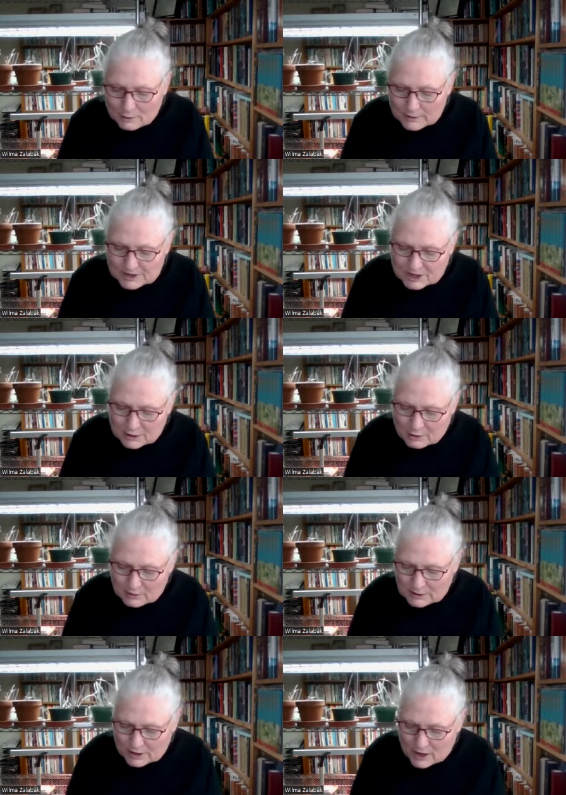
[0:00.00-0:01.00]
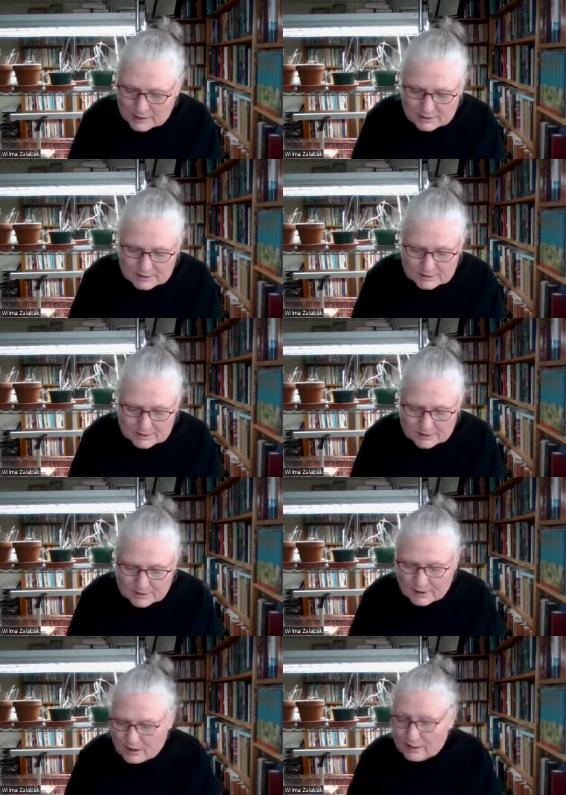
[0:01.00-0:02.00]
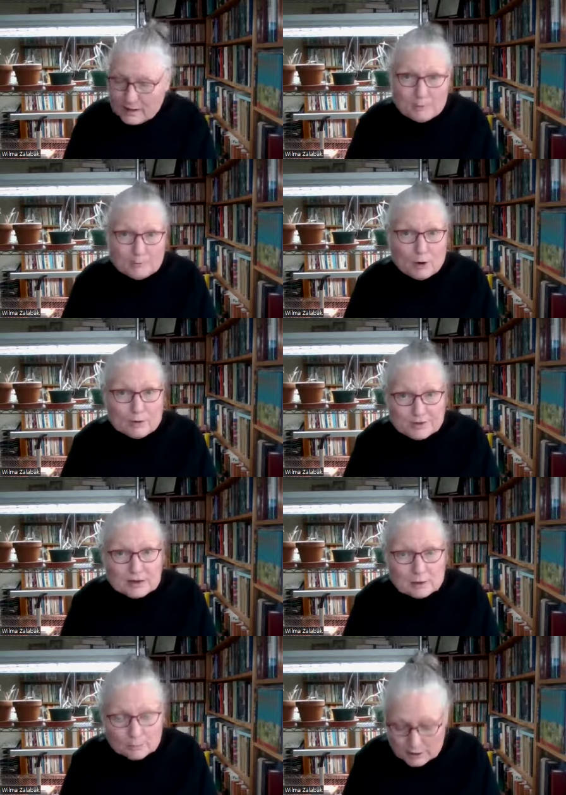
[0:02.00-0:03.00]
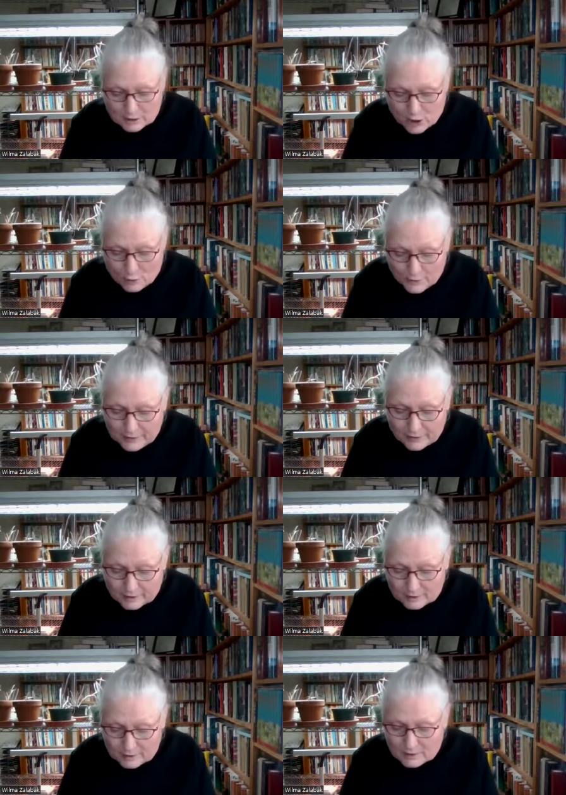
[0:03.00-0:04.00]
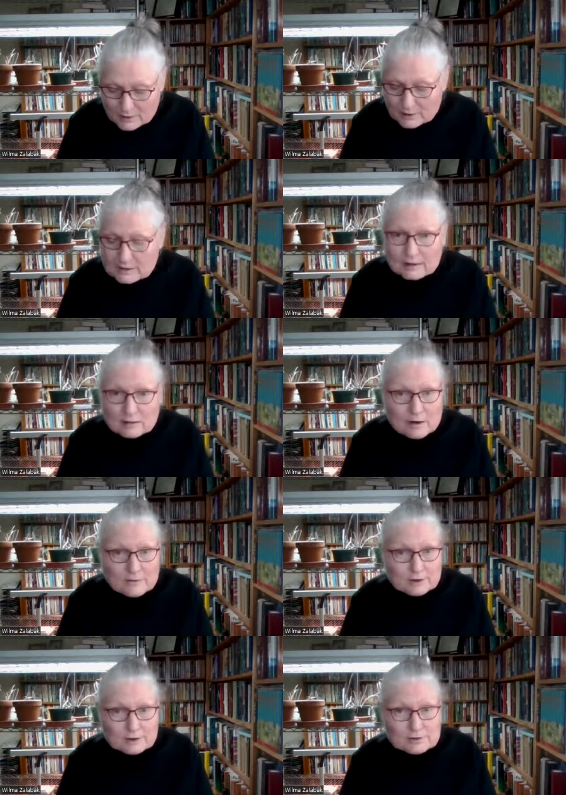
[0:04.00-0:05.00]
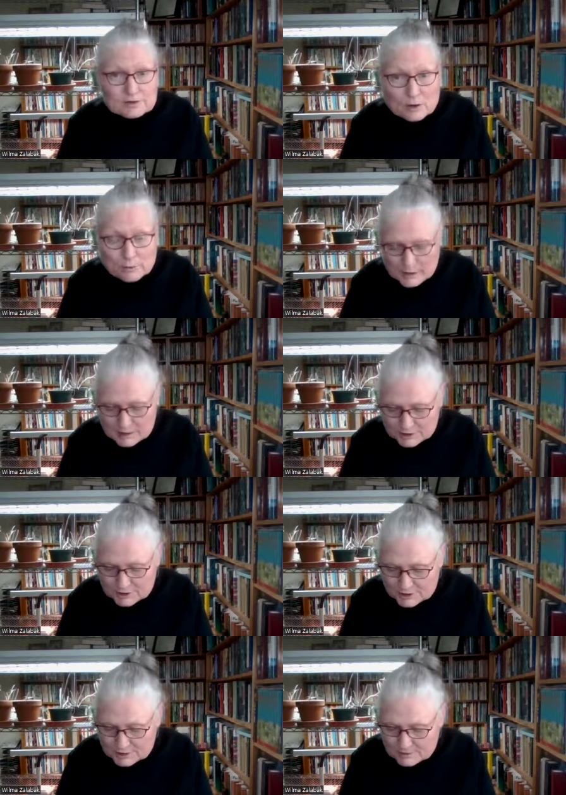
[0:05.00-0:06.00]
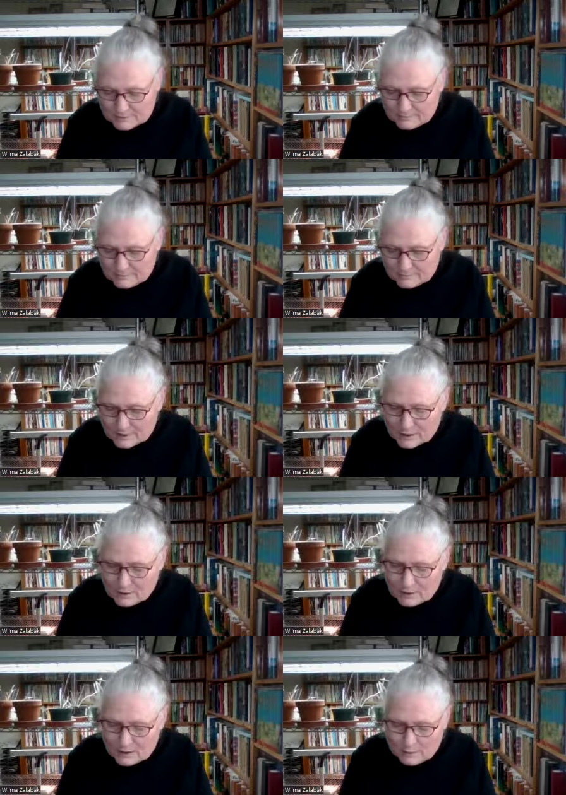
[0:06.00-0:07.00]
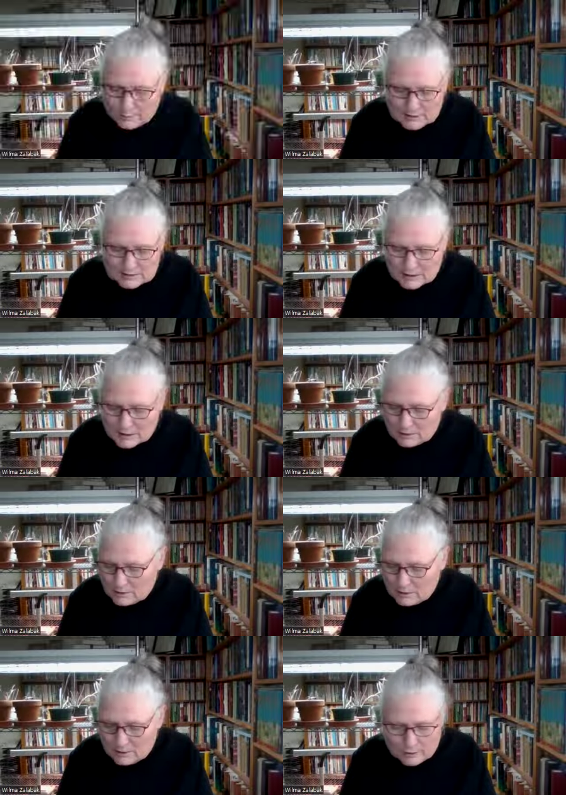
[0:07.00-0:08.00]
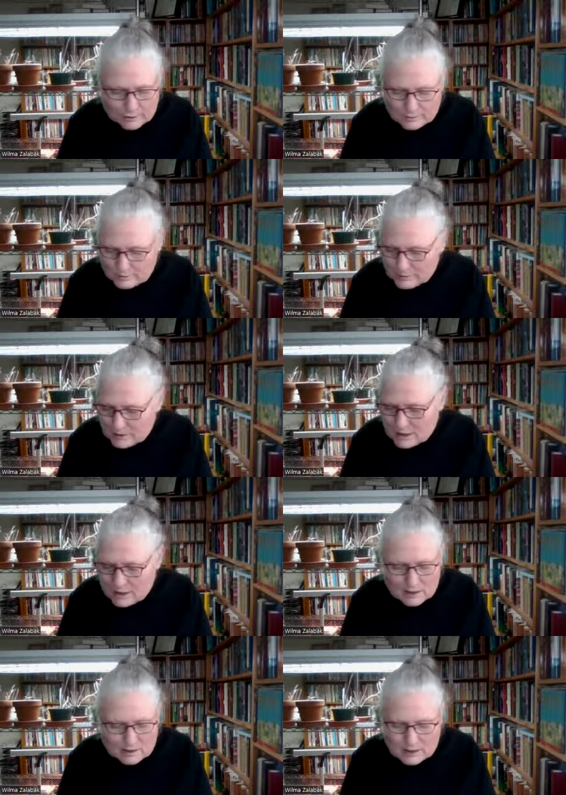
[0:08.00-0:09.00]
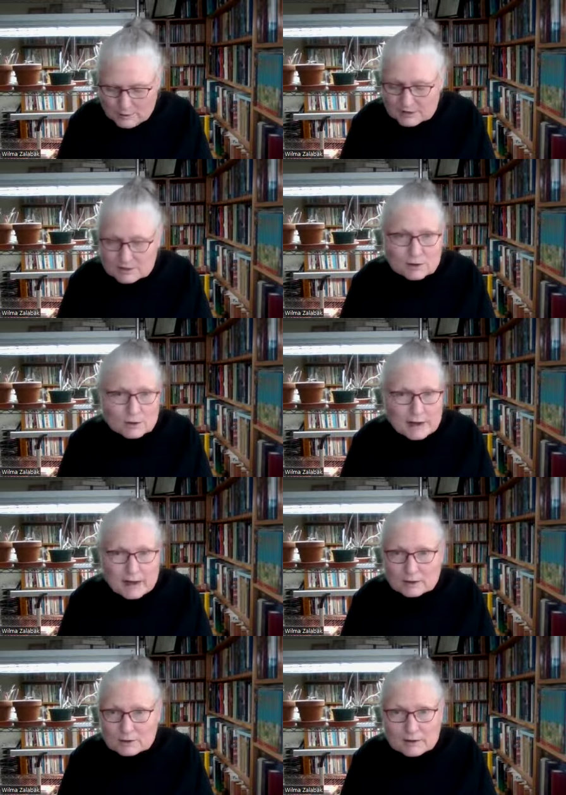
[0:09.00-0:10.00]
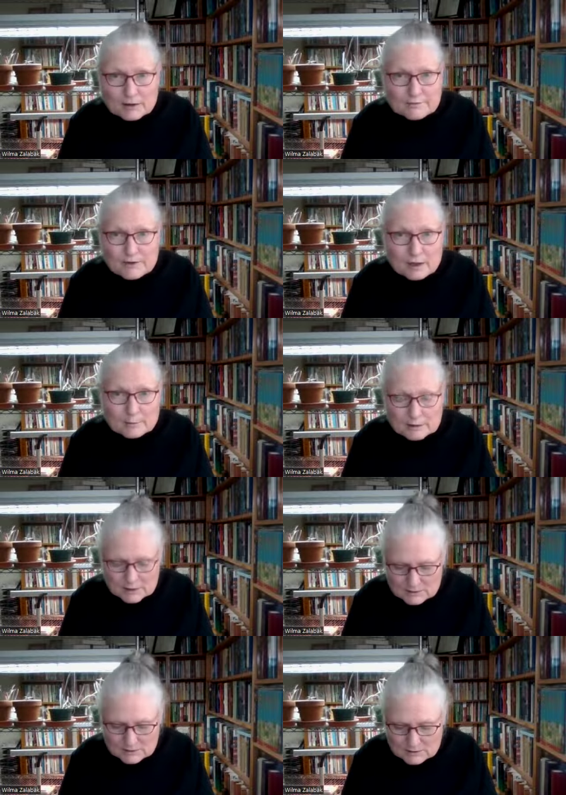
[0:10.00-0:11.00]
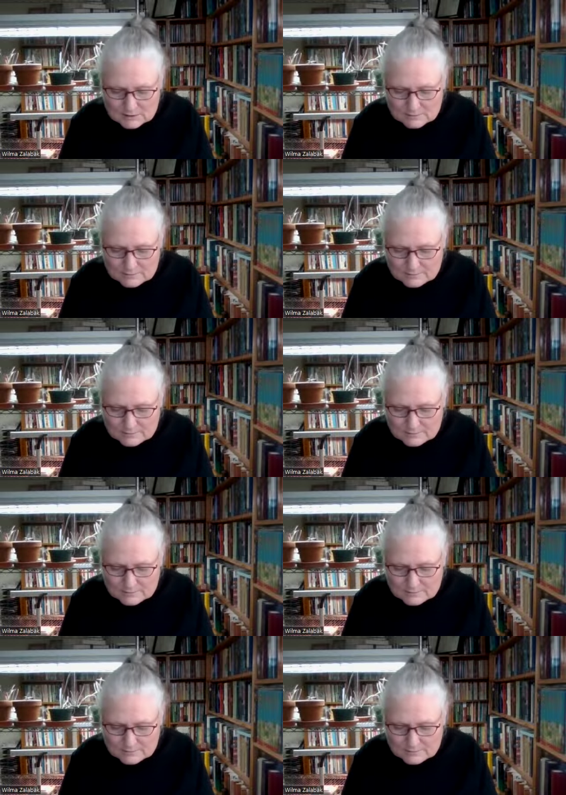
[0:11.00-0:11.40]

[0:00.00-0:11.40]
When she told the daughters, they both determined to go with her. They loved her so much. Naomi said, No, they must go back to their families.